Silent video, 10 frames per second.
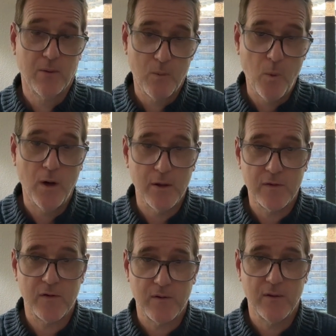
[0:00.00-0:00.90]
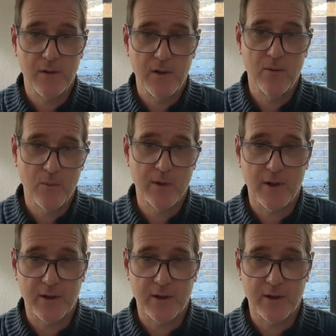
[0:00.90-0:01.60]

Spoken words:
words with our